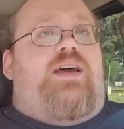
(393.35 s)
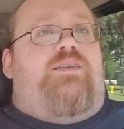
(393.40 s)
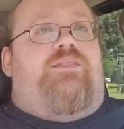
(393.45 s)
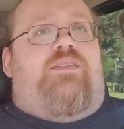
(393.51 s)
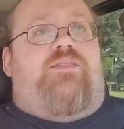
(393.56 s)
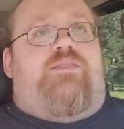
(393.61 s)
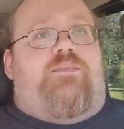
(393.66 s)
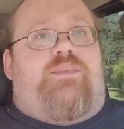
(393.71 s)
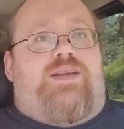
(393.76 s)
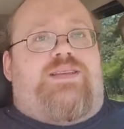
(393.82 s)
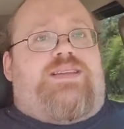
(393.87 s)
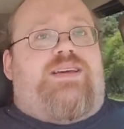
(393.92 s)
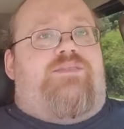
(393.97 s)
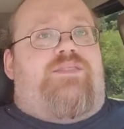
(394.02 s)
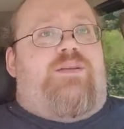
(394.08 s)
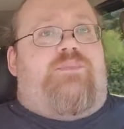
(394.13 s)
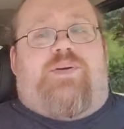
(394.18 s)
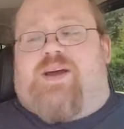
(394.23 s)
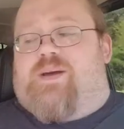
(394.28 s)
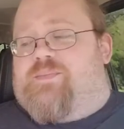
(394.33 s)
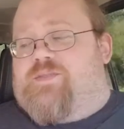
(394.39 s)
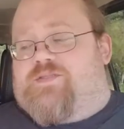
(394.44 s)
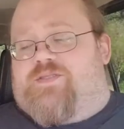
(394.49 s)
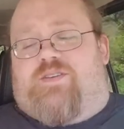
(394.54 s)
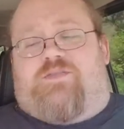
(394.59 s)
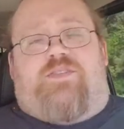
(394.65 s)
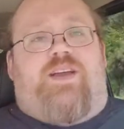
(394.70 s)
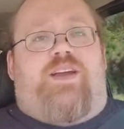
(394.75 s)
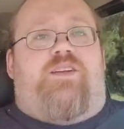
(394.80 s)
Even if it means having to pick up your
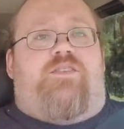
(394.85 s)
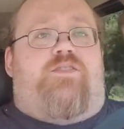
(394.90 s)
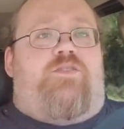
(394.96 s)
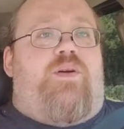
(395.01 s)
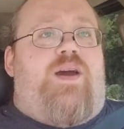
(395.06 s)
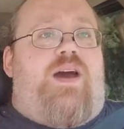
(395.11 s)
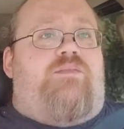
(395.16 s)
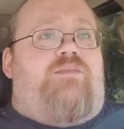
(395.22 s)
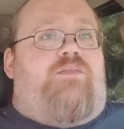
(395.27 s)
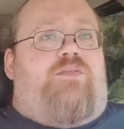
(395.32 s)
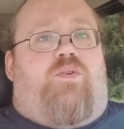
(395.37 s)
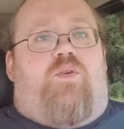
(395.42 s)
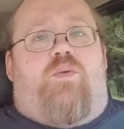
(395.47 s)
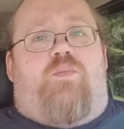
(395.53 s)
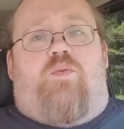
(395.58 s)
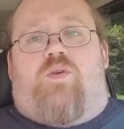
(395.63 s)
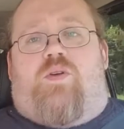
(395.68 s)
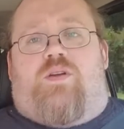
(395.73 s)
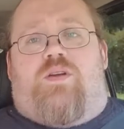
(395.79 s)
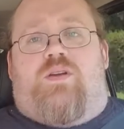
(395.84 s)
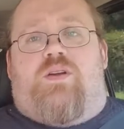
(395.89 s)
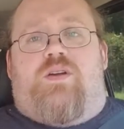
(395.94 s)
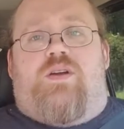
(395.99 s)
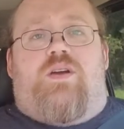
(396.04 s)
stuff later, you have a floorboard,